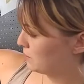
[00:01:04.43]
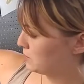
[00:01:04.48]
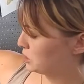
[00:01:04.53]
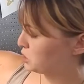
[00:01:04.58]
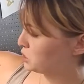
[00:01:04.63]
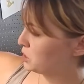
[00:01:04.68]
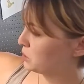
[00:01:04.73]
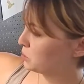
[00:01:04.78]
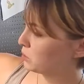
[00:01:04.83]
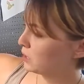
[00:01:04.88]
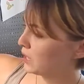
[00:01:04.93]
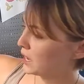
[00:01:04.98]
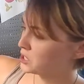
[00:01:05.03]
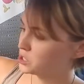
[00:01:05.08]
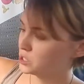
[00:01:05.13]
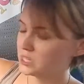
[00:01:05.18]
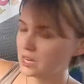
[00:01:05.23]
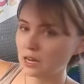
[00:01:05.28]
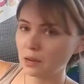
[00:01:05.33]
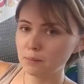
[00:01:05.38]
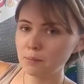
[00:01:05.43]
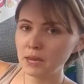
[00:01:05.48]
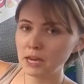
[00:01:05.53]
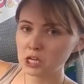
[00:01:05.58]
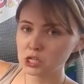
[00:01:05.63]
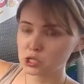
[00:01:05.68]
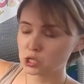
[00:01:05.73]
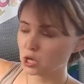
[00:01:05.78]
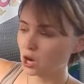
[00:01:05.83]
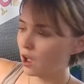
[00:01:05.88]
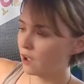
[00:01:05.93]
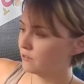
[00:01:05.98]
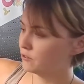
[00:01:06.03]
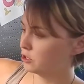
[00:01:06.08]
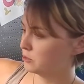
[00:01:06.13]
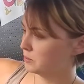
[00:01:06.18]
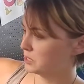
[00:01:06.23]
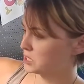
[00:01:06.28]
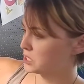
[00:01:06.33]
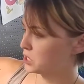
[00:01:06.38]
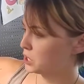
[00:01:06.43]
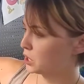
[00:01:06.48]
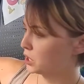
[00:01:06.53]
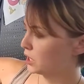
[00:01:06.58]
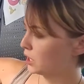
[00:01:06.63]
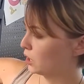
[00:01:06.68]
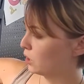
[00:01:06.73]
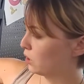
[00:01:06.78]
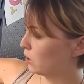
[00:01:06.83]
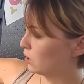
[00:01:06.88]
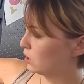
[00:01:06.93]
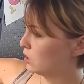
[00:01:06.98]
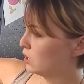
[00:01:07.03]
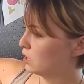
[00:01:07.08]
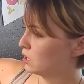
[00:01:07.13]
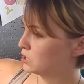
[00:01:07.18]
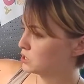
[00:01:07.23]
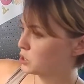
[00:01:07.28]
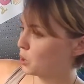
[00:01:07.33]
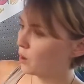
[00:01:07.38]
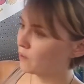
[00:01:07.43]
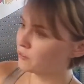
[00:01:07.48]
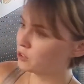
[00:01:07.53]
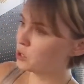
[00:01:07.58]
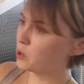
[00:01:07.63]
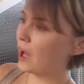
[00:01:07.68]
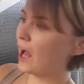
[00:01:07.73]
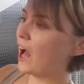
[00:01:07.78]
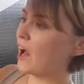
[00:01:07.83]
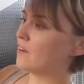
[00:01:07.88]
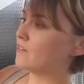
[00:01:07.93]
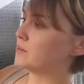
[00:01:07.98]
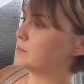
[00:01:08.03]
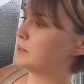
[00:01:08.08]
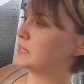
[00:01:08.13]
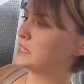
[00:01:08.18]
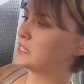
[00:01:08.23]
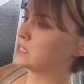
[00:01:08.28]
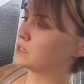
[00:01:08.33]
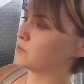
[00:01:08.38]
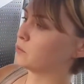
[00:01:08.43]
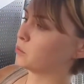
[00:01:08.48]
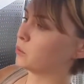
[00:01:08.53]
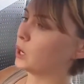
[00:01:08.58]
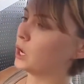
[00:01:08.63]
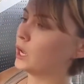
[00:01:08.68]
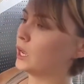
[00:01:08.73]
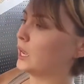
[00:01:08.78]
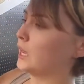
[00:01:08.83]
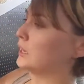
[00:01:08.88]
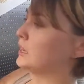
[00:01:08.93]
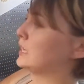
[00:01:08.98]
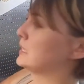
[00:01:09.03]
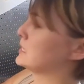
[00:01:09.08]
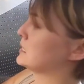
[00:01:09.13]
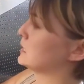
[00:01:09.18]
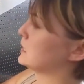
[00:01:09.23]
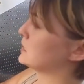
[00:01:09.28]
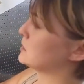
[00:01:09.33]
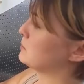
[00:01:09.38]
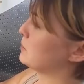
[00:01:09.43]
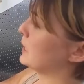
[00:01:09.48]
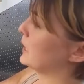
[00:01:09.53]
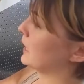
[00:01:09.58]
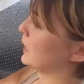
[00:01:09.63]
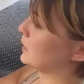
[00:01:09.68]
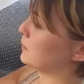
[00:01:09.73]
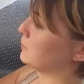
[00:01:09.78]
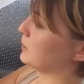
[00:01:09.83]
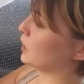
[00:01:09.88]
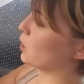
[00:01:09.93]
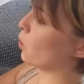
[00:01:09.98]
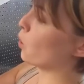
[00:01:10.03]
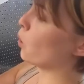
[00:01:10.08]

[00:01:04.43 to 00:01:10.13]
machine will actually take a picture of your material. So if you have a piece of wood that's this big and a big